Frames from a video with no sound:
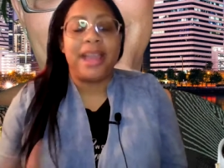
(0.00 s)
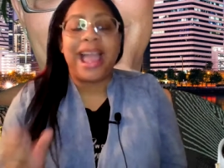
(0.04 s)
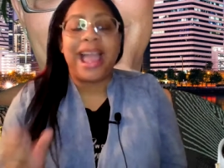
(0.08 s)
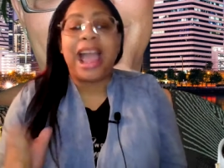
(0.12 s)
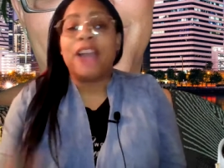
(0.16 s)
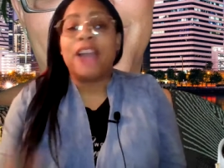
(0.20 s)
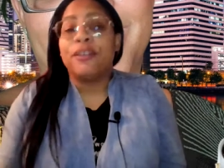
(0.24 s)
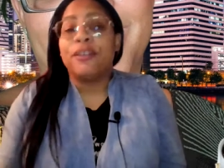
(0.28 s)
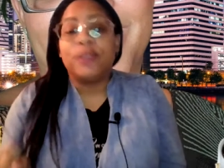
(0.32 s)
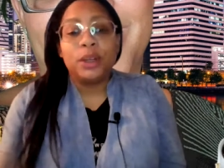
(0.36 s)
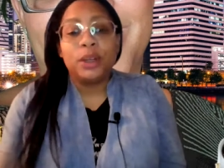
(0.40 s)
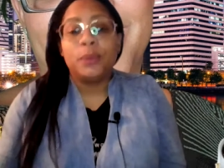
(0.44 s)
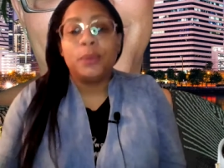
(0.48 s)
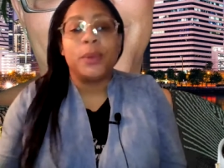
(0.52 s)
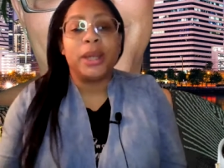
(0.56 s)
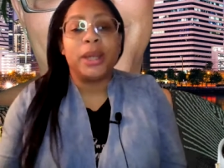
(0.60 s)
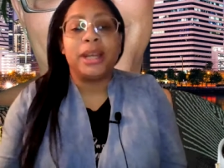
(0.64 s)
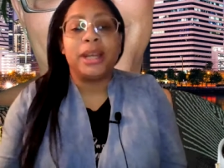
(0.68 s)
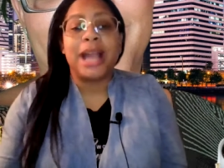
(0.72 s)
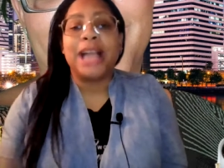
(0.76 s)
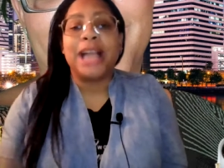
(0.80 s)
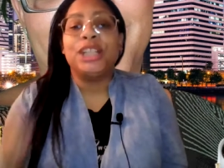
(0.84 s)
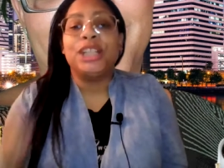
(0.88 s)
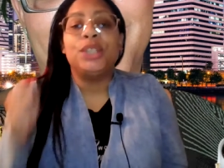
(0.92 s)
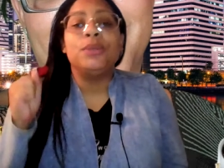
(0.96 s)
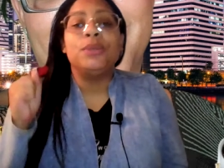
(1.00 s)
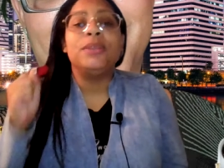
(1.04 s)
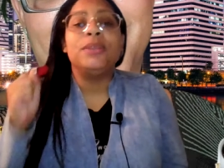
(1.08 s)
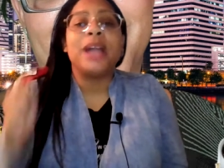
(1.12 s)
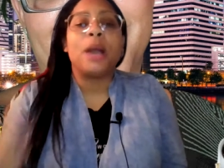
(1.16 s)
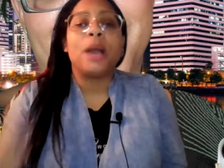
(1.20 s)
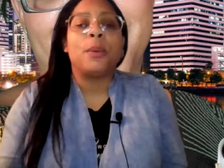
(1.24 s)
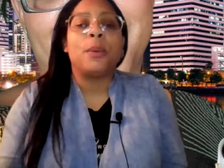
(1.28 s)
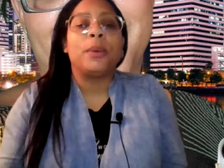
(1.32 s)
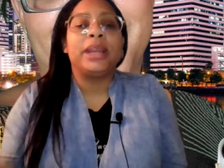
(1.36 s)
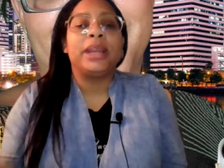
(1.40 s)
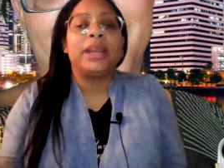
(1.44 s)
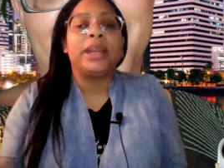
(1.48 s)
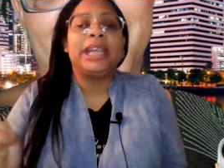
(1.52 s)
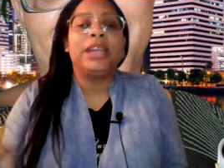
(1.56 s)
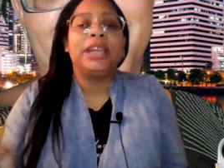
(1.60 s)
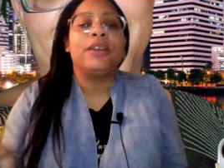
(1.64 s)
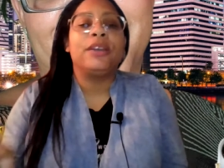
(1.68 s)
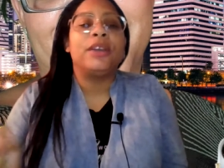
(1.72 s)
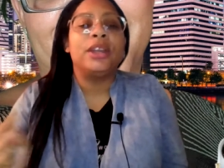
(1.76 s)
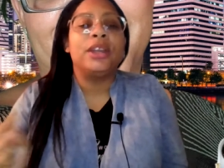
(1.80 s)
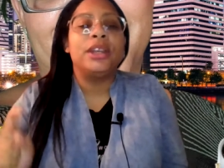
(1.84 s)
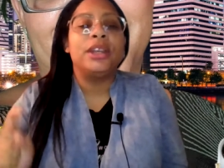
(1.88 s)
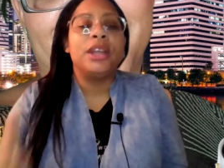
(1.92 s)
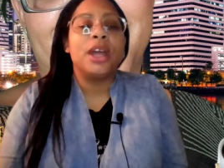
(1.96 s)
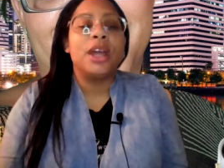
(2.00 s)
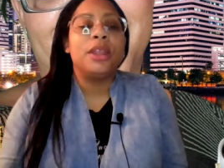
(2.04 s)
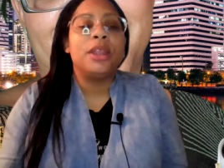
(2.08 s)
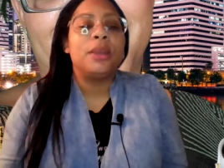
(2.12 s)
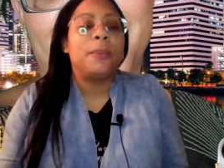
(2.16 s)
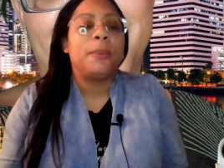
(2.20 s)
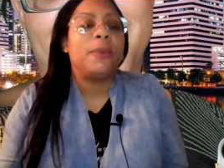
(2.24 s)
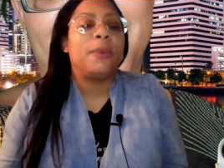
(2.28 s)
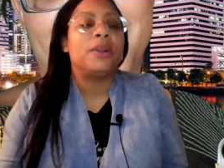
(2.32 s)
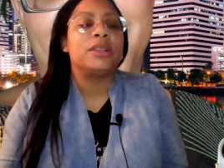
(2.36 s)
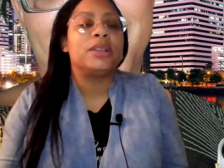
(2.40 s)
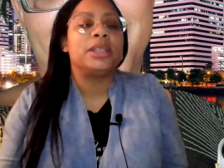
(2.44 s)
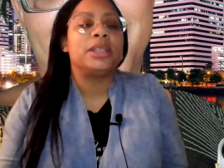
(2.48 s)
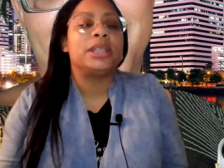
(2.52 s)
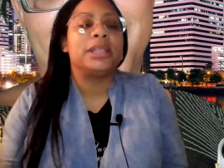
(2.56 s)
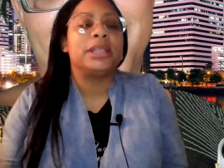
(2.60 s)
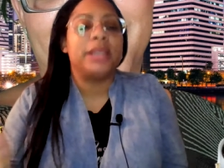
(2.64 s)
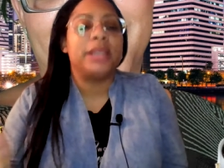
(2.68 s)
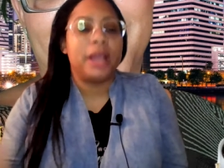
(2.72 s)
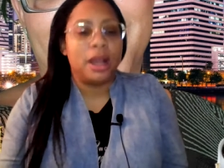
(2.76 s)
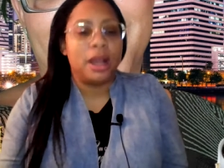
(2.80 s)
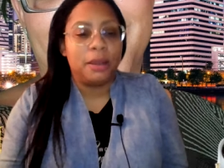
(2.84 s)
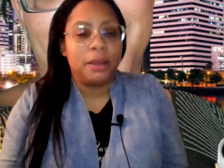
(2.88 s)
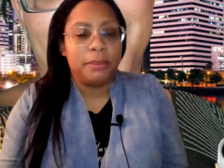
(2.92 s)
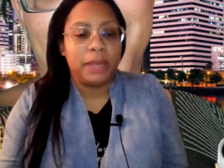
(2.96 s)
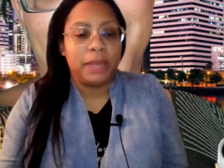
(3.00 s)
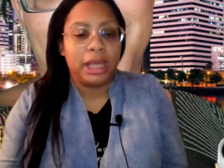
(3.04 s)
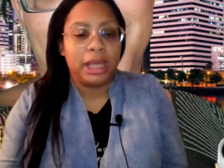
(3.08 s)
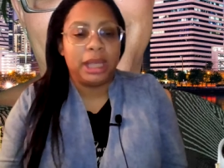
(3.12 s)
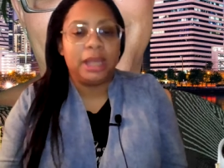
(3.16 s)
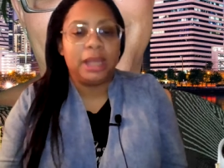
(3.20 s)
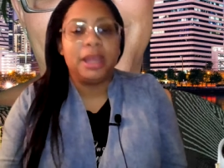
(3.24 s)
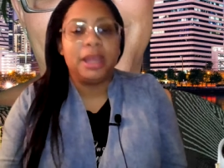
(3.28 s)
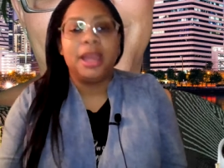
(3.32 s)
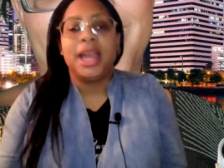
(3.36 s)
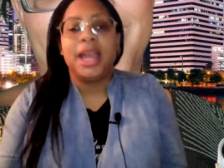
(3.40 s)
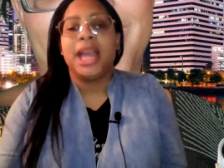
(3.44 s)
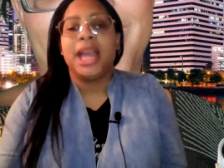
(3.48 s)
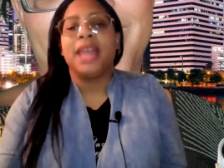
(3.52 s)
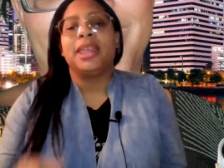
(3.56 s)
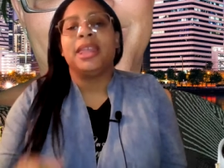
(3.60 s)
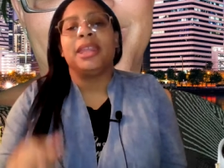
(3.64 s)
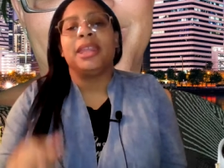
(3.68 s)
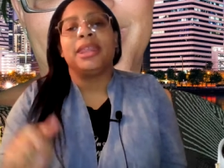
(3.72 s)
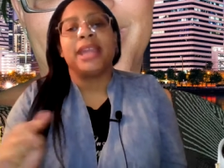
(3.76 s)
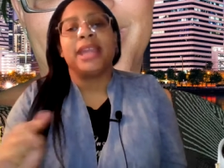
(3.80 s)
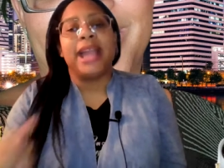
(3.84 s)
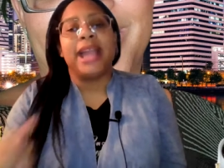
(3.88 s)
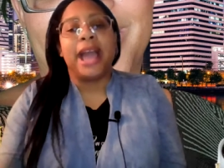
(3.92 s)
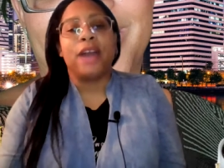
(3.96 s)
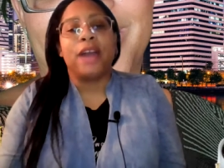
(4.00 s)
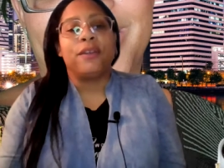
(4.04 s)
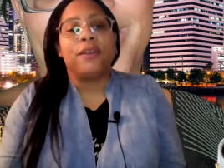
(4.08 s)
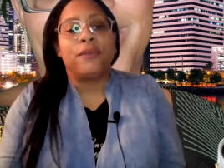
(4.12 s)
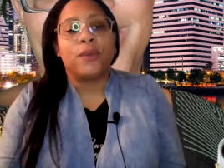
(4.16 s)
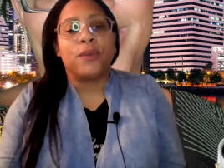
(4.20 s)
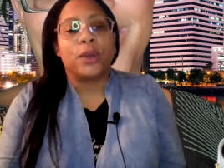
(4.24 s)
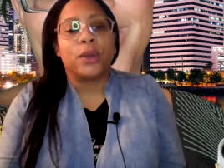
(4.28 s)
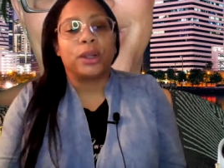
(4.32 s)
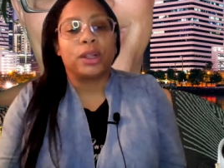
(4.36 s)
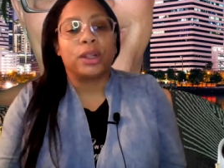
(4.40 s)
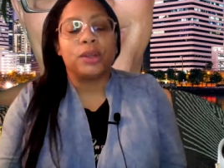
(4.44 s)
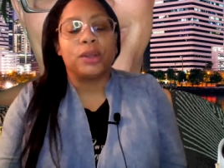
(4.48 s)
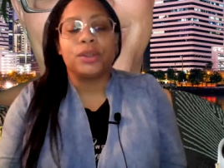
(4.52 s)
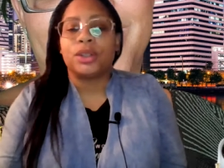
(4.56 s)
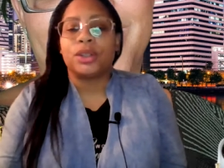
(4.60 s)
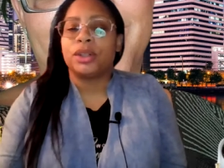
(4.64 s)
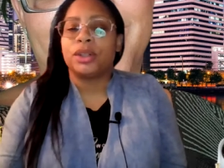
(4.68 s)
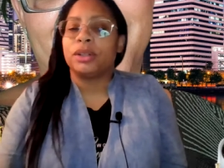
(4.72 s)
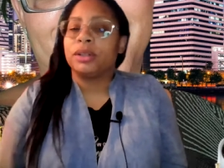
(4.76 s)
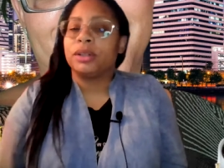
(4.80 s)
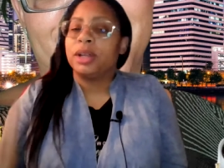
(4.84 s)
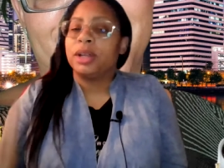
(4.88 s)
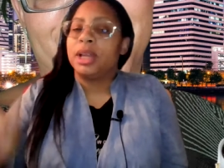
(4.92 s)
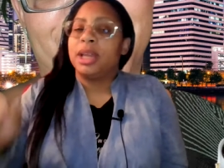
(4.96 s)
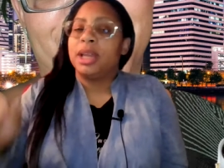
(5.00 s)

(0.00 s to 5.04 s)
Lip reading: I do not want to hear another person tell me that they had a foreclosure.